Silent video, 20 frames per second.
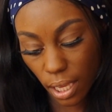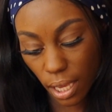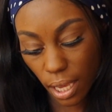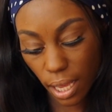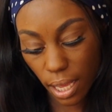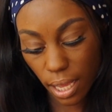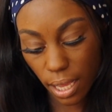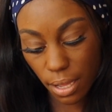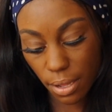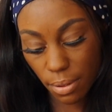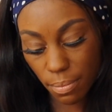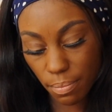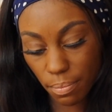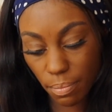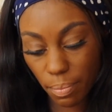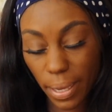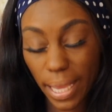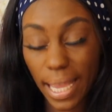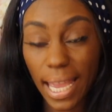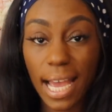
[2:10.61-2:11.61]
Um,
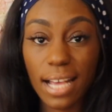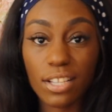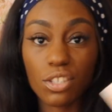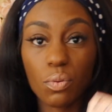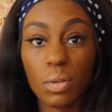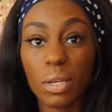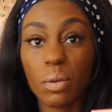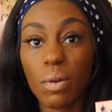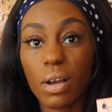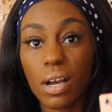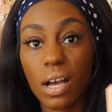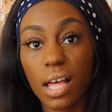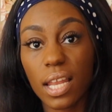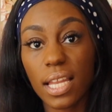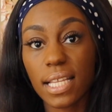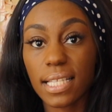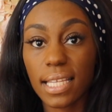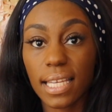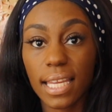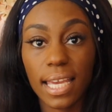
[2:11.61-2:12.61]
but it has 21
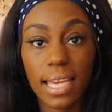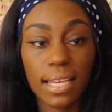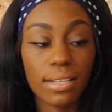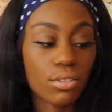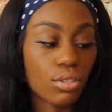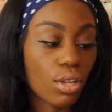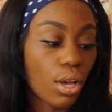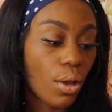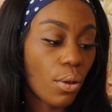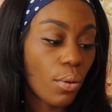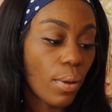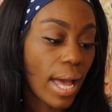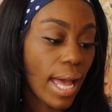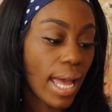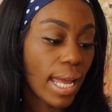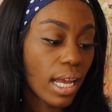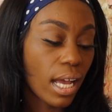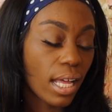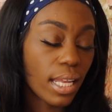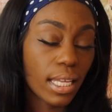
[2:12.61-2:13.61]
colours in here, so
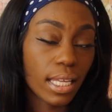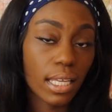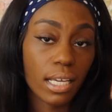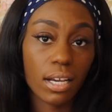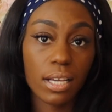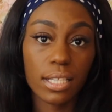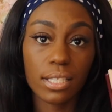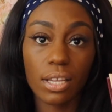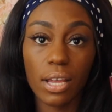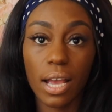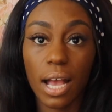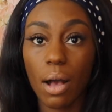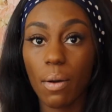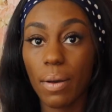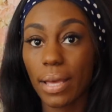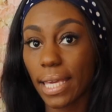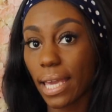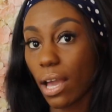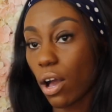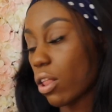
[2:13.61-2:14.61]
hey, I'll let you guys know how
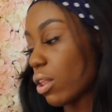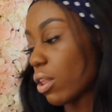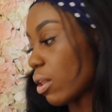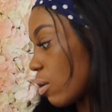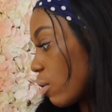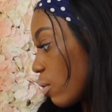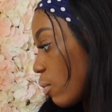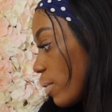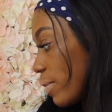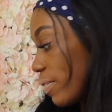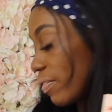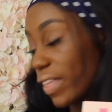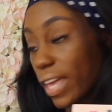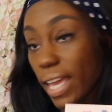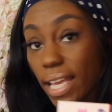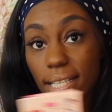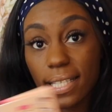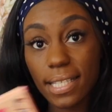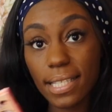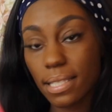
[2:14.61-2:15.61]
I get on along with
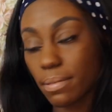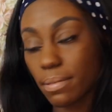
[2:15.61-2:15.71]
this.